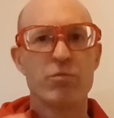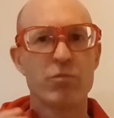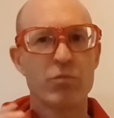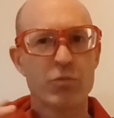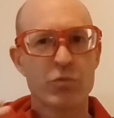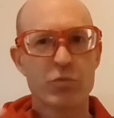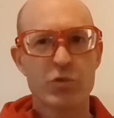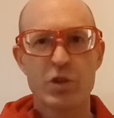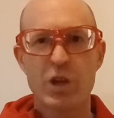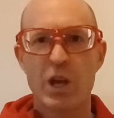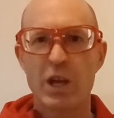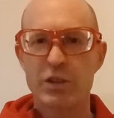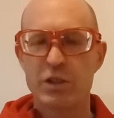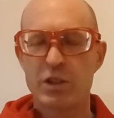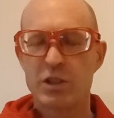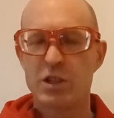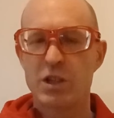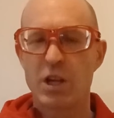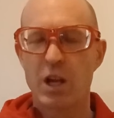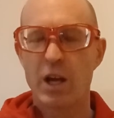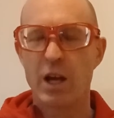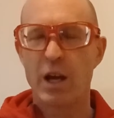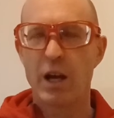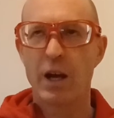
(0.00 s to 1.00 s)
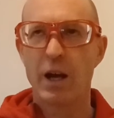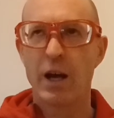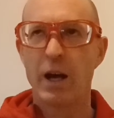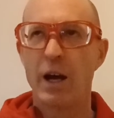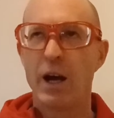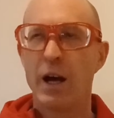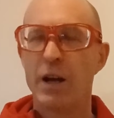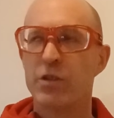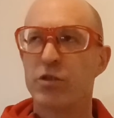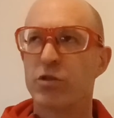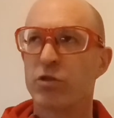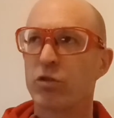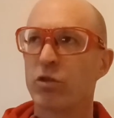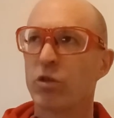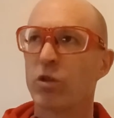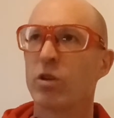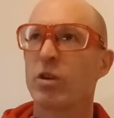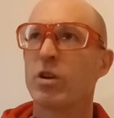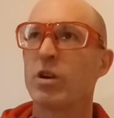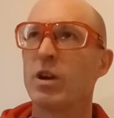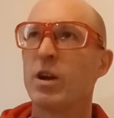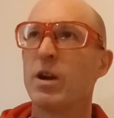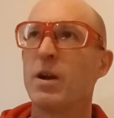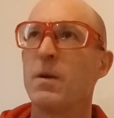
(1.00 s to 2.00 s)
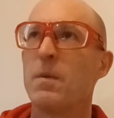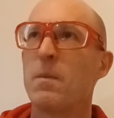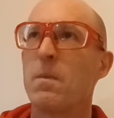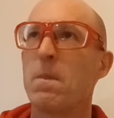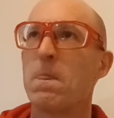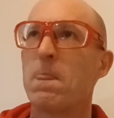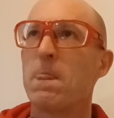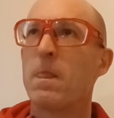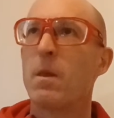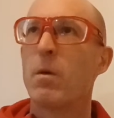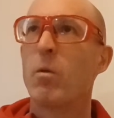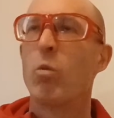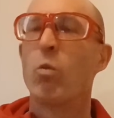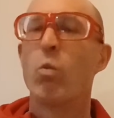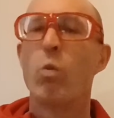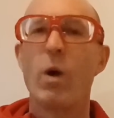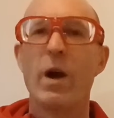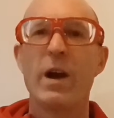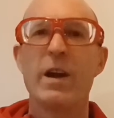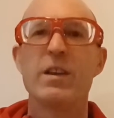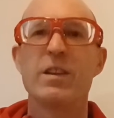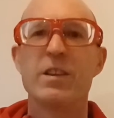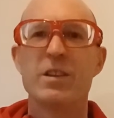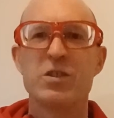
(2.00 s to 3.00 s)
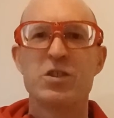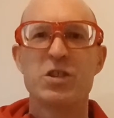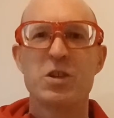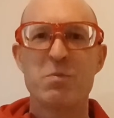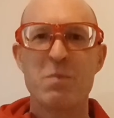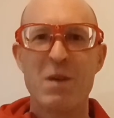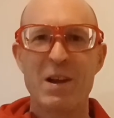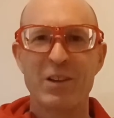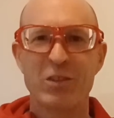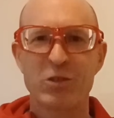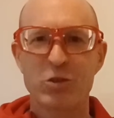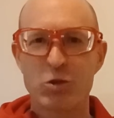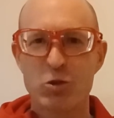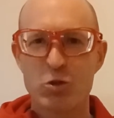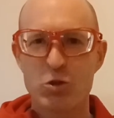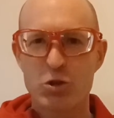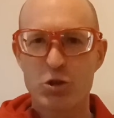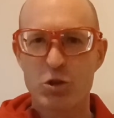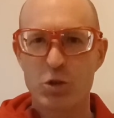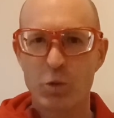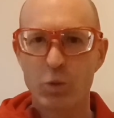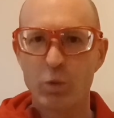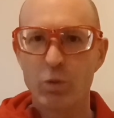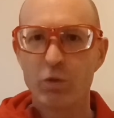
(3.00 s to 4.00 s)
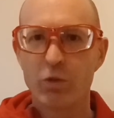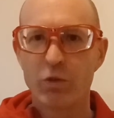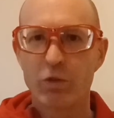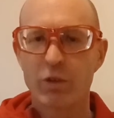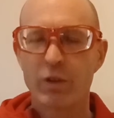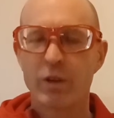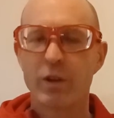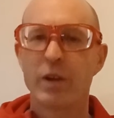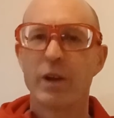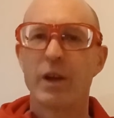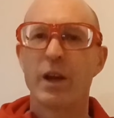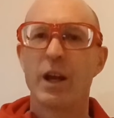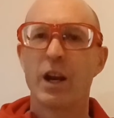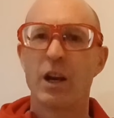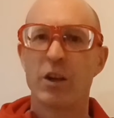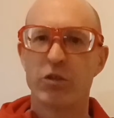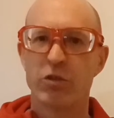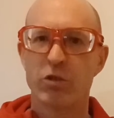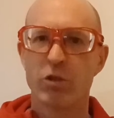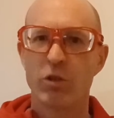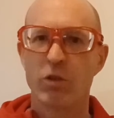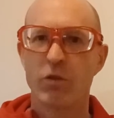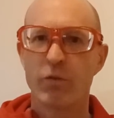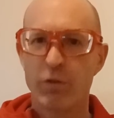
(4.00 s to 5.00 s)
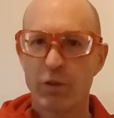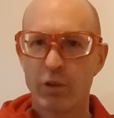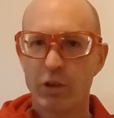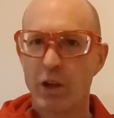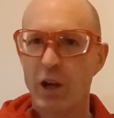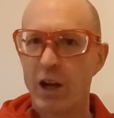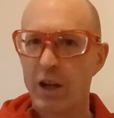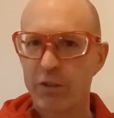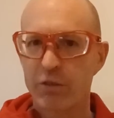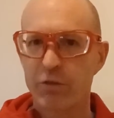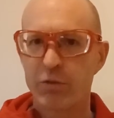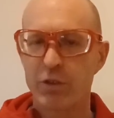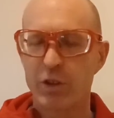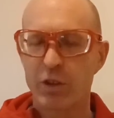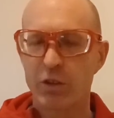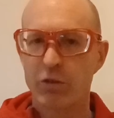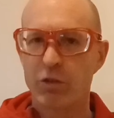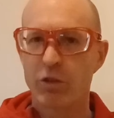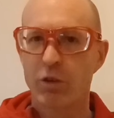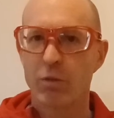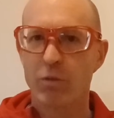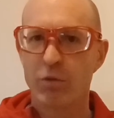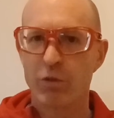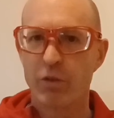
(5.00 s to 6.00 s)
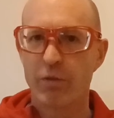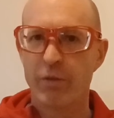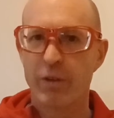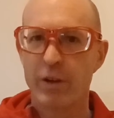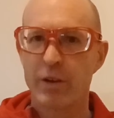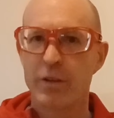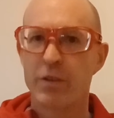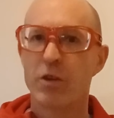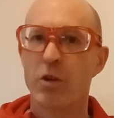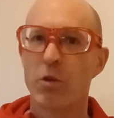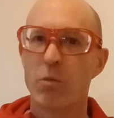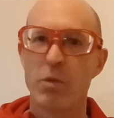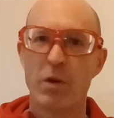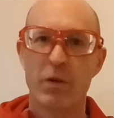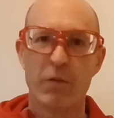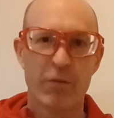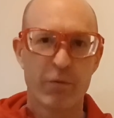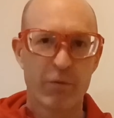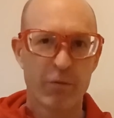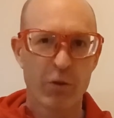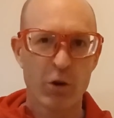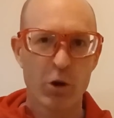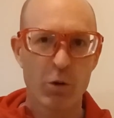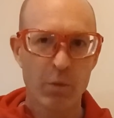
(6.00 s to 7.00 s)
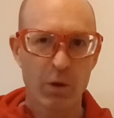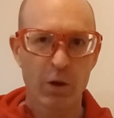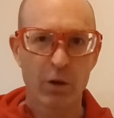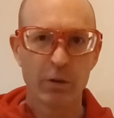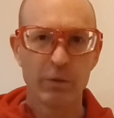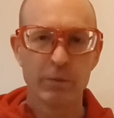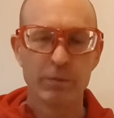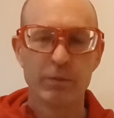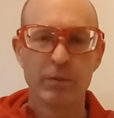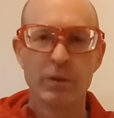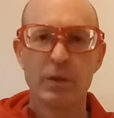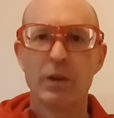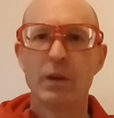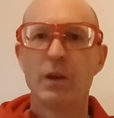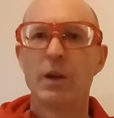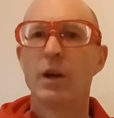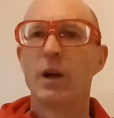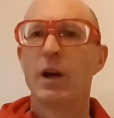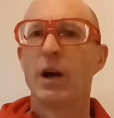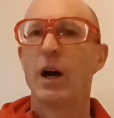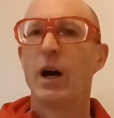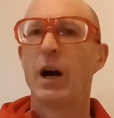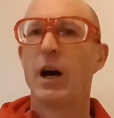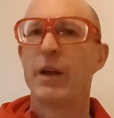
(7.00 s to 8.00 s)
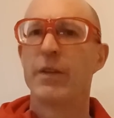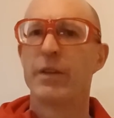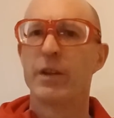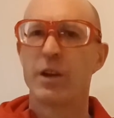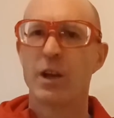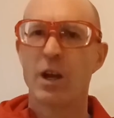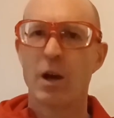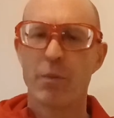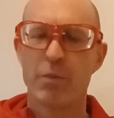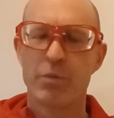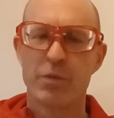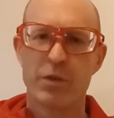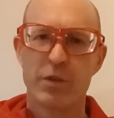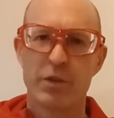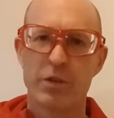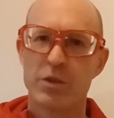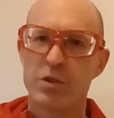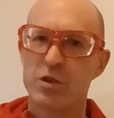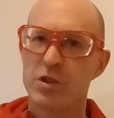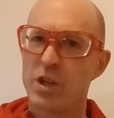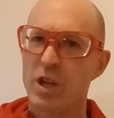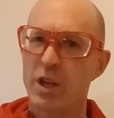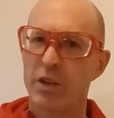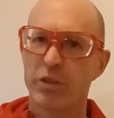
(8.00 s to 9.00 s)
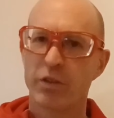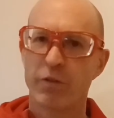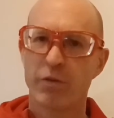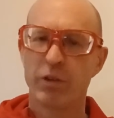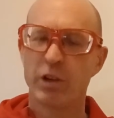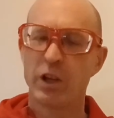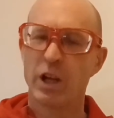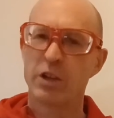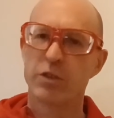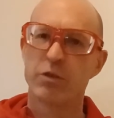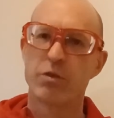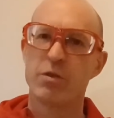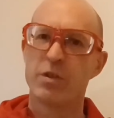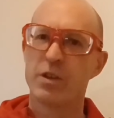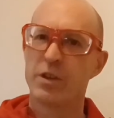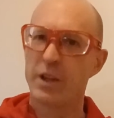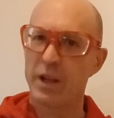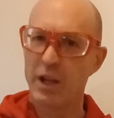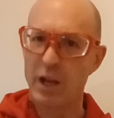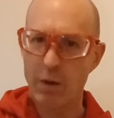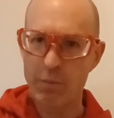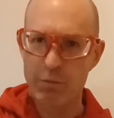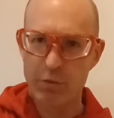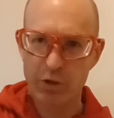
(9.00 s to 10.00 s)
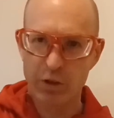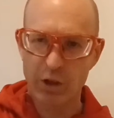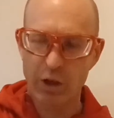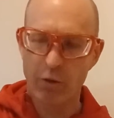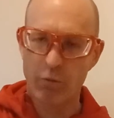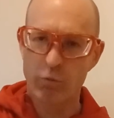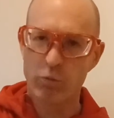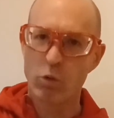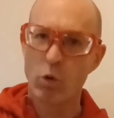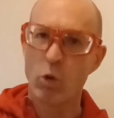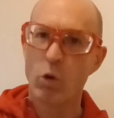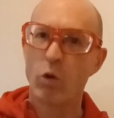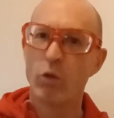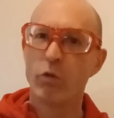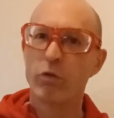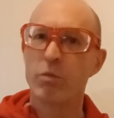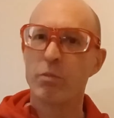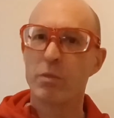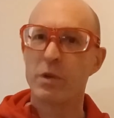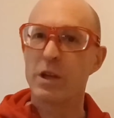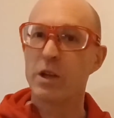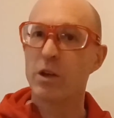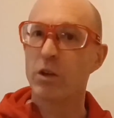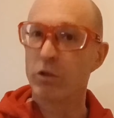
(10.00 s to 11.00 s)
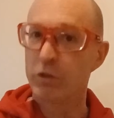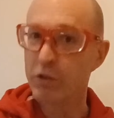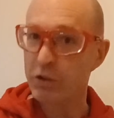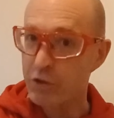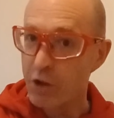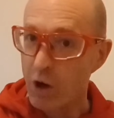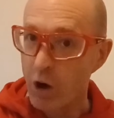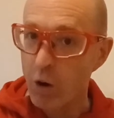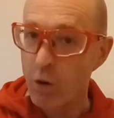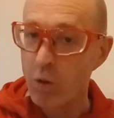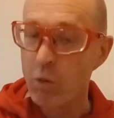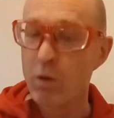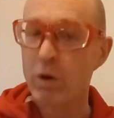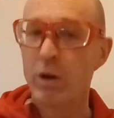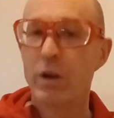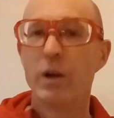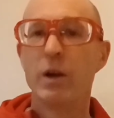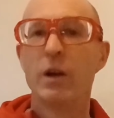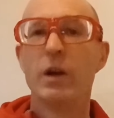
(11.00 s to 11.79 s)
She has a certain way that she makes her shoes and a certain philosophy in terms of it. They're a bit firmer. She has the philosophy that they help you kind of roll from heel to toe.